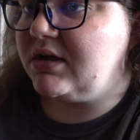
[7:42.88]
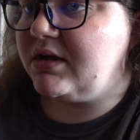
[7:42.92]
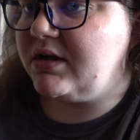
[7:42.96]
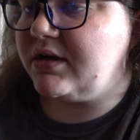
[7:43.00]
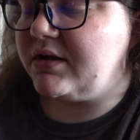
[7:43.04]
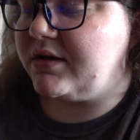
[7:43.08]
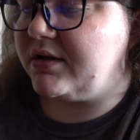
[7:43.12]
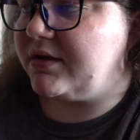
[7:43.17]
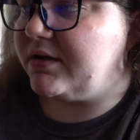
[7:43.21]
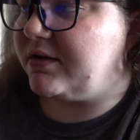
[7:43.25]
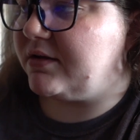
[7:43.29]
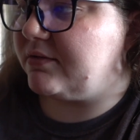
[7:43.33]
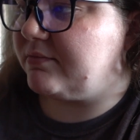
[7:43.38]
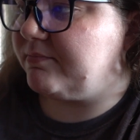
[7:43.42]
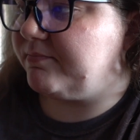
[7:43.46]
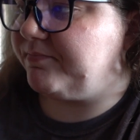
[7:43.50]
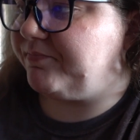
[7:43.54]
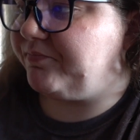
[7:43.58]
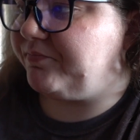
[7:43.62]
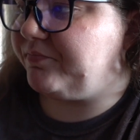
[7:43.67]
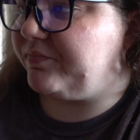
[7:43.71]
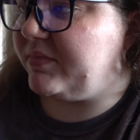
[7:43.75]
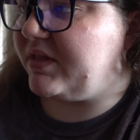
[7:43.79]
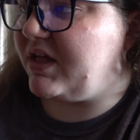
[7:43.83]

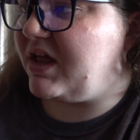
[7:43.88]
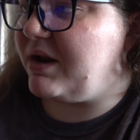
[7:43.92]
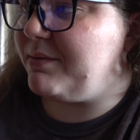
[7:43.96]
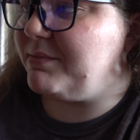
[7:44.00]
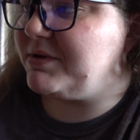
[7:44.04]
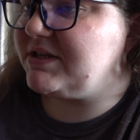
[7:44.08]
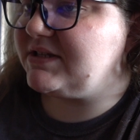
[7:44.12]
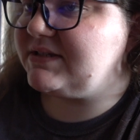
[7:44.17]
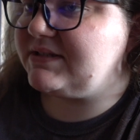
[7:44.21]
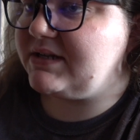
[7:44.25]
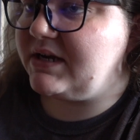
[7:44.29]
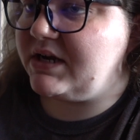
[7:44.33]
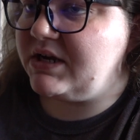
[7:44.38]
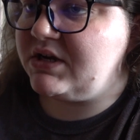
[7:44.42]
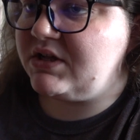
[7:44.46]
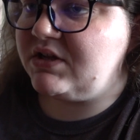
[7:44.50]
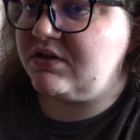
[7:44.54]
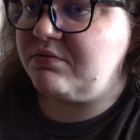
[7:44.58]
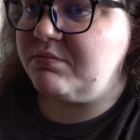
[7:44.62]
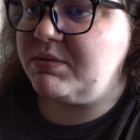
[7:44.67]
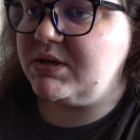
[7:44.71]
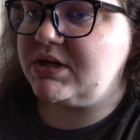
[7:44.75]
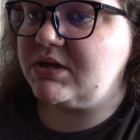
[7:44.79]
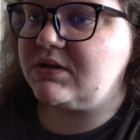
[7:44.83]
And I'm
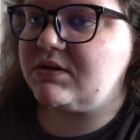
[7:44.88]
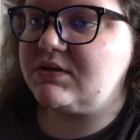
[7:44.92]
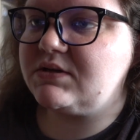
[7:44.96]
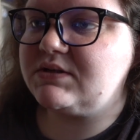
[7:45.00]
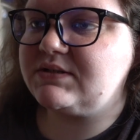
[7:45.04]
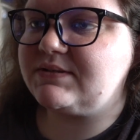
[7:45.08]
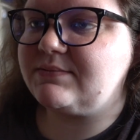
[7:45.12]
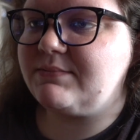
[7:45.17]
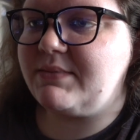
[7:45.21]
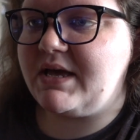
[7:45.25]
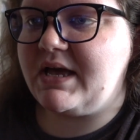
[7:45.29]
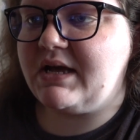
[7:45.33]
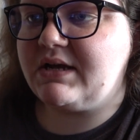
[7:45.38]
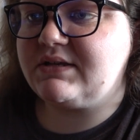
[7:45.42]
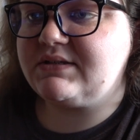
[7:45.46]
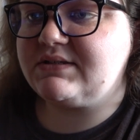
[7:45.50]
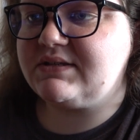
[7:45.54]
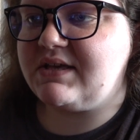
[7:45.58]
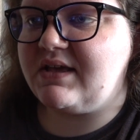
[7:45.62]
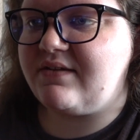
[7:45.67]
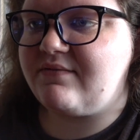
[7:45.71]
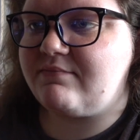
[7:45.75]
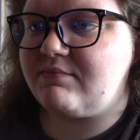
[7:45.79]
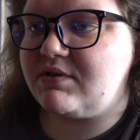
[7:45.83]
excited because Max
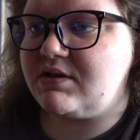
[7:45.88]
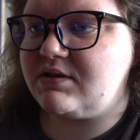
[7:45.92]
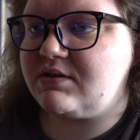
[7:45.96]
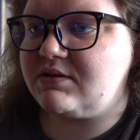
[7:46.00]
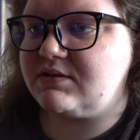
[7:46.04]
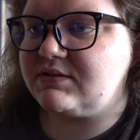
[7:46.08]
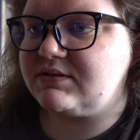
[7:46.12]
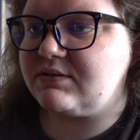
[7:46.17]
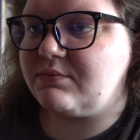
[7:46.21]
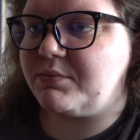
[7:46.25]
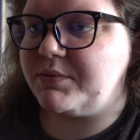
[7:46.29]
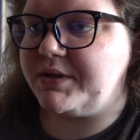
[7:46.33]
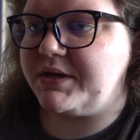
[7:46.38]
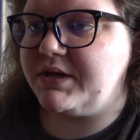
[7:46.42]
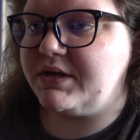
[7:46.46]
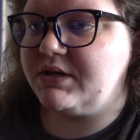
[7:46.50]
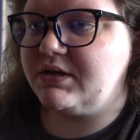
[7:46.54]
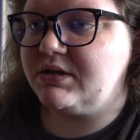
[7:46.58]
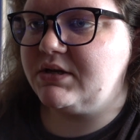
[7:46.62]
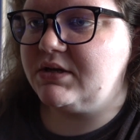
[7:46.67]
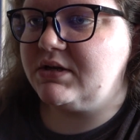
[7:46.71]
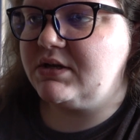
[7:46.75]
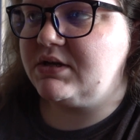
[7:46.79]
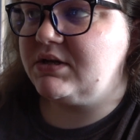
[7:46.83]
gave me some
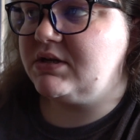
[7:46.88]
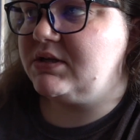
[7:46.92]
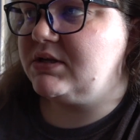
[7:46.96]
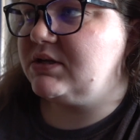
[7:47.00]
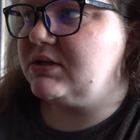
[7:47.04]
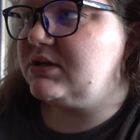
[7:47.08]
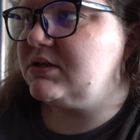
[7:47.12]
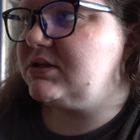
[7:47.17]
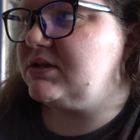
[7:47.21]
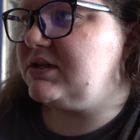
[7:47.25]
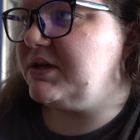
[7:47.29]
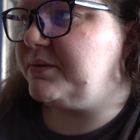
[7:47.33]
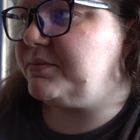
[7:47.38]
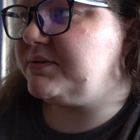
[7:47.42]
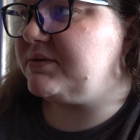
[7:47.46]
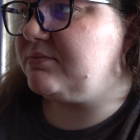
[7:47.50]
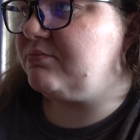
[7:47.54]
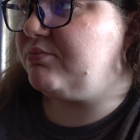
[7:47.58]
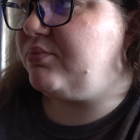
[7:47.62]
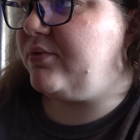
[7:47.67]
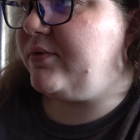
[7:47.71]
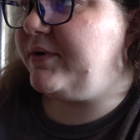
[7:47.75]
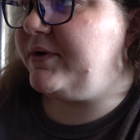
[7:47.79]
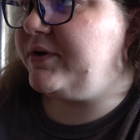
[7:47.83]
tips
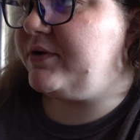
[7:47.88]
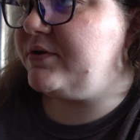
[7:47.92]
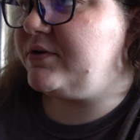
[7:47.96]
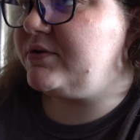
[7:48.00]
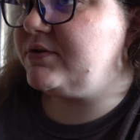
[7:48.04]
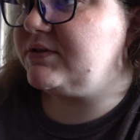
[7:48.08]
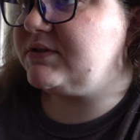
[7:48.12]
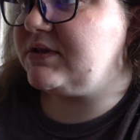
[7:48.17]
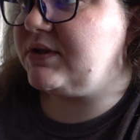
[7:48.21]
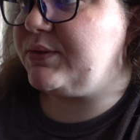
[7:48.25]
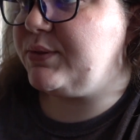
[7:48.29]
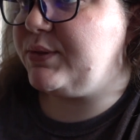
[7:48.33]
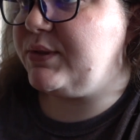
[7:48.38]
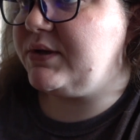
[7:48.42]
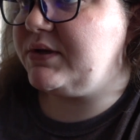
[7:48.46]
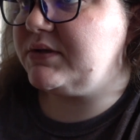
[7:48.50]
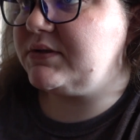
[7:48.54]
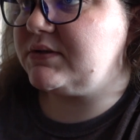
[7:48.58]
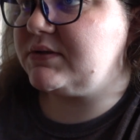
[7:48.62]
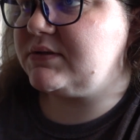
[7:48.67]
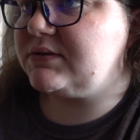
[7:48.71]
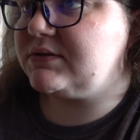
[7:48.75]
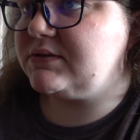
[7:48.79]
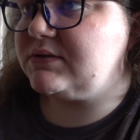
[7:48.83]
and pointers on
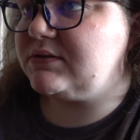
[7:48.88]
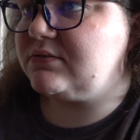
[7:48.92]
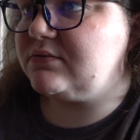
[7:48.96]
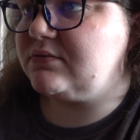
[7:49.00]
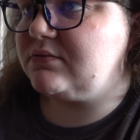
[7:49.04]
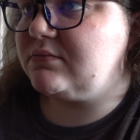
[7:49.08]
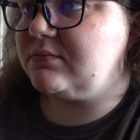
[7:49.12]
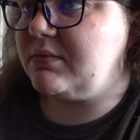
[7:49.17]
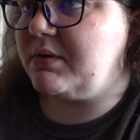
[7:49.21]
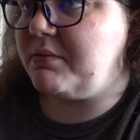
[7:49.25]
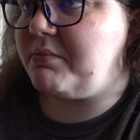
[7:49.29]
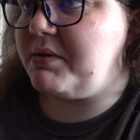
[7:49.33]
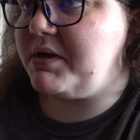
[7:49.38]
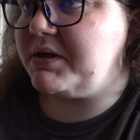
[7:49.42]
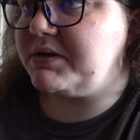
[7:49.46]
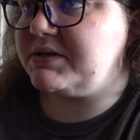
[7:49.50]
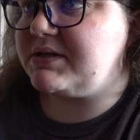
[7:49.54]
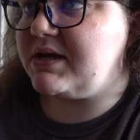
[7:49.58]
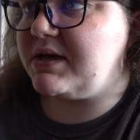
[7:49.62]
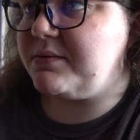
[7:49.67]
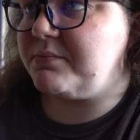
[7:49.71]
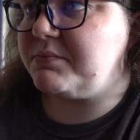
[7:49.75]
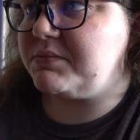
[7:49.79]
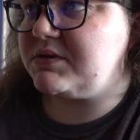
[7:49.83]
things to maybe
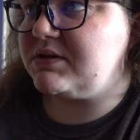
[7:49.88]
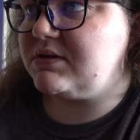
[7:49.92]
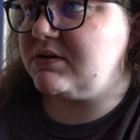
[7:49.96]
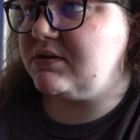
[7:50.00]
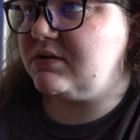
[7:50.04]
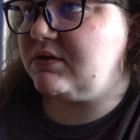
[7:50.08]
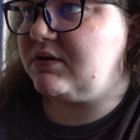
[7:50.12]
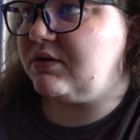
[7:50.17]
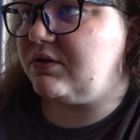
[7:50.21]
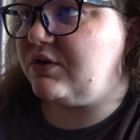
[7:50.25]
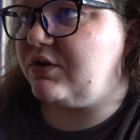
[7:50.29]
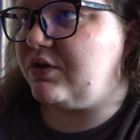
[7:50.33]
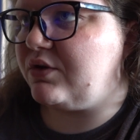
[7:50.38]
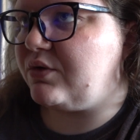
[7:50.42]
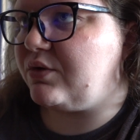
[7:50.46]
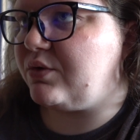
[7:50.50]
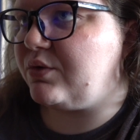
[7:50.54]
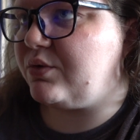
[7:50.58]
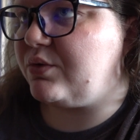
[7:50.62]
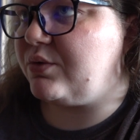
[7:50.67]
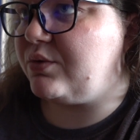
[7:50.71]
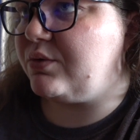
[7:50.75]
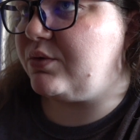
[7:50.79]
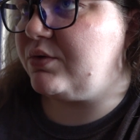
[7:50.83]
attempt to
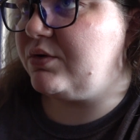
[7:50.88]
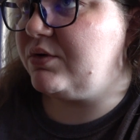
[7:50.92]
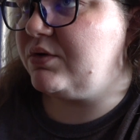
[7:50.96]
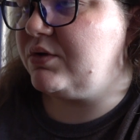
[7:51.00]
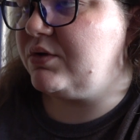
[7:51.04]
do.